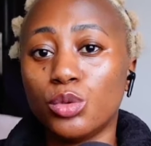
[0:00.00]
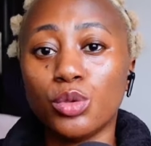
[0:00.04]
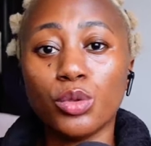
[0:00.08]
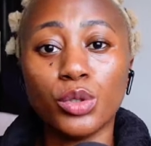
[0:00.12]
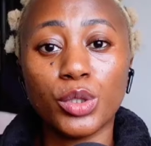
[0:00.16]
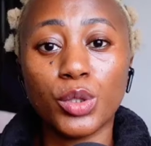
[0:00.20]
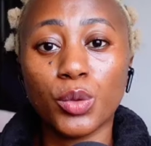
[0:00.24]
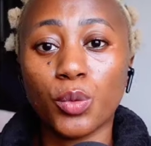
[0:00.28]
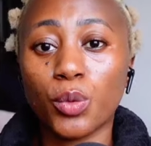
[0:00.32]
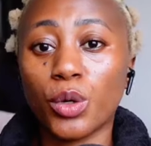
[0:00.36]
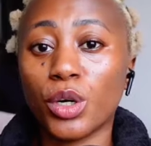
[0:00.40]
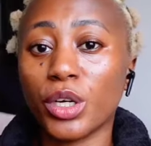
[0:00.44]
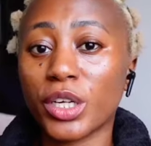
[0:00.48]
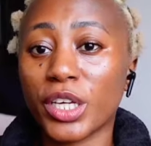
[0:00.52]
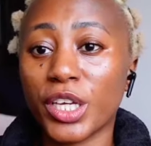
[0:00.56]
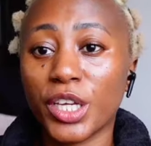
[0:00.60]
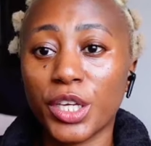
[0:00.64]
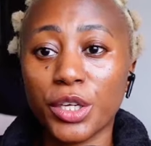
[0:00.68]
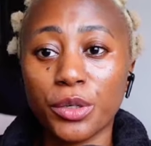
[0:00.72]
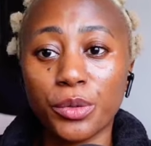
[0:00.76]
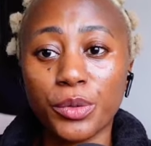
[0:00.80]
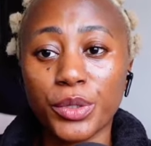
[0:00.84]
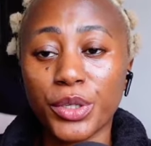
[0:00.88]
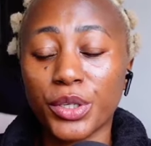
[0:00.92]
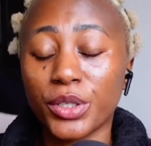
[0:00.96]
do the work,
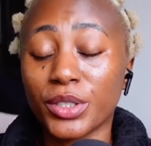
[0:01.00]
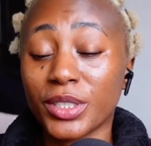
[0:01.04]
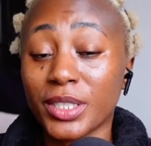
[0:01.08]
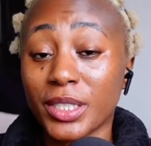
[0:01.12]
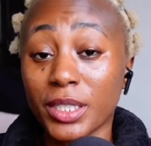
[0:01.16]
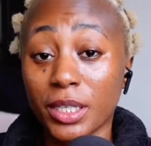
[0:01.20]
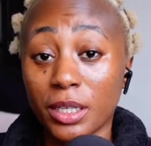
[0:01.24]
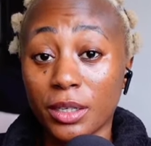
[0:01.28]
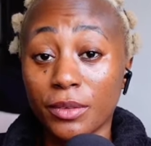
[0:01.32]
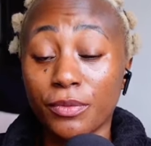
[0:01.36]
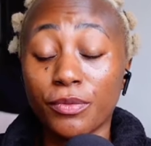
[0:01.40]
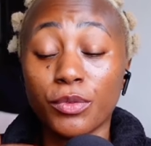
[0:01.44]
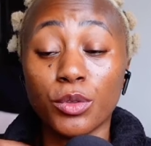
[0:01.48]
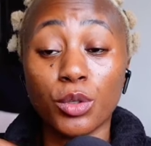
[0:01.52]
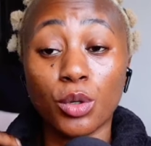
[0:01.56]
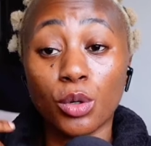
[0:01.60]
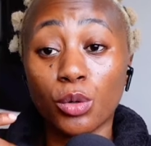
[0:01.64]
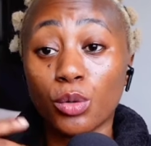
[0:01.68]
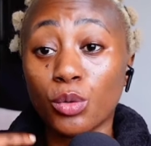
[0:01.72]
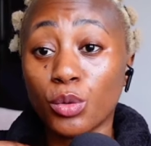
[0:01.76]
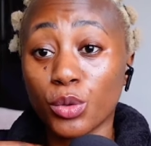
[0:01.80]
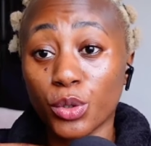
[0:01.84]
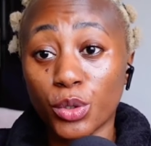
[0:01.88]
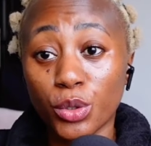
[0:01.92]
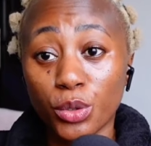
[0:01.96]
heal yourself,
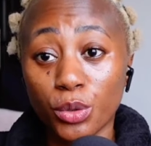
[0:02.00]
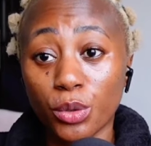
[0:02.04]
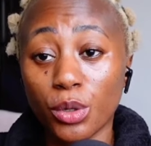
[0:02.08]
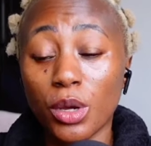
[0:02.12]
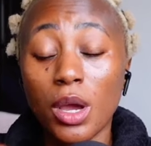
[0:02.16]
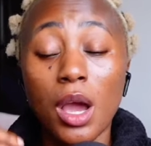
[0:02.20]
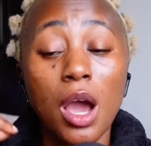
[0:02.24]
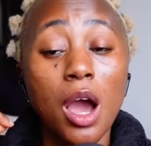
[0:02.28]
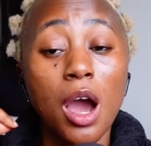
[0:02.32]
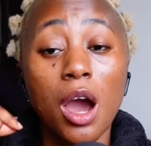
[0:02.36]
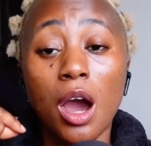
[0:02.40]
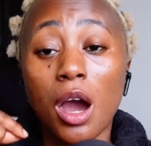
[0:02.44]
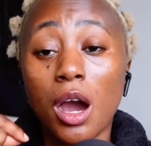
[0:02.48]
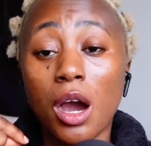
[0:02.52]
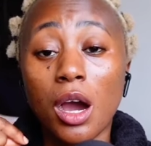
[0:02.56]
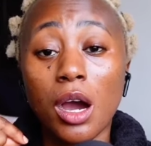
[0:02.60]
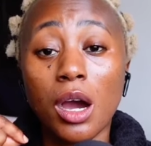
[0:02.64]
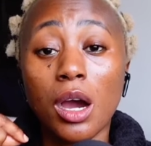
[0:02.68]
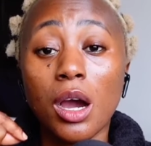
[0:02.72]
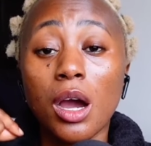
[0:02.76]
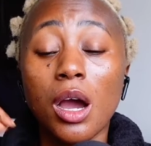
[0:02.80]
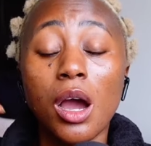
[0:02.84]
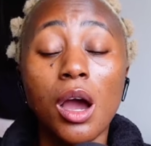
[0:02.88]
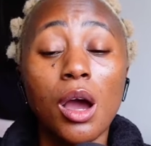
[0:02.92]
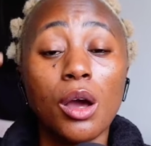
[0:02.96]
know who you
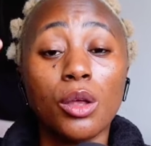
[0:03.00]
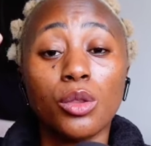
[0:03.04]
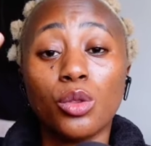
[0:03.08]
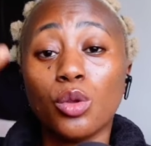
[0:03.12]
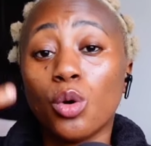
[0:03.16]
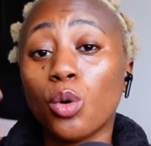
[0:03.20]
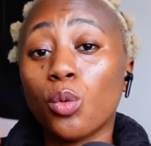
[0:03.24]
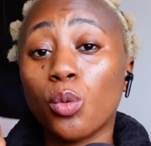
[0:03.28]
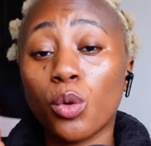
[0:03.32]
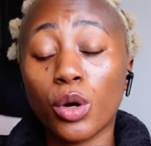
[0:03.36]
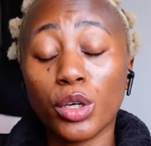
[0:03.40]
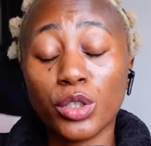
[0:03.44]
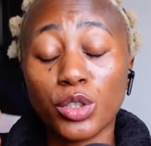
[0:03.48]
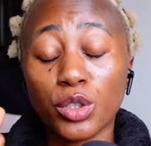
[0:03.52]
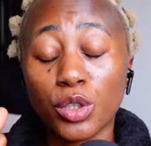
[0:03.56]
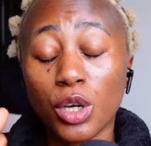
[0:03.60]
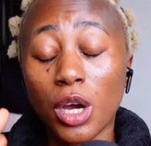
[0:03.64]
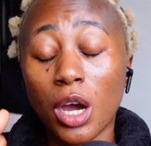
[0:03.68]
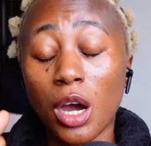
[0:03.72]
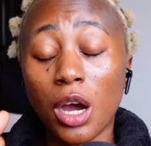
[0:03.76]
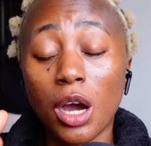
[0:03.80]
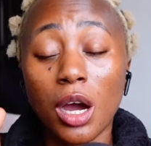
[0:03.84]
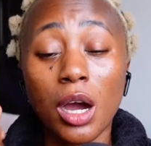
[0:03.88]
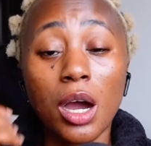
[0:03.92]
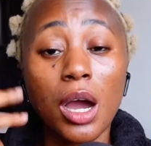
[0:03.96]
are, know what
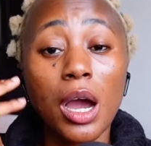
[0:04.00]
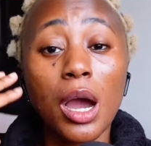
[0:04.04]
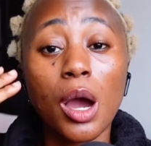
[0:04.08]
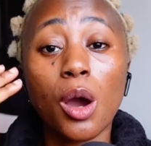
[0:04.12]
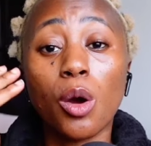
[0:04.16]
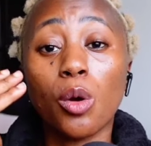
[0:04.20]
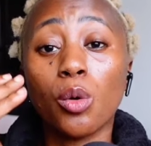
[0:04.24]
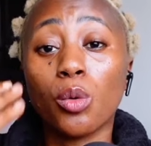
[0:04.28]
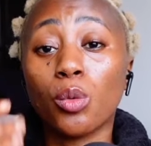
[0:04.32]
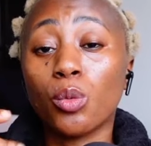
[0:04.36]
you are,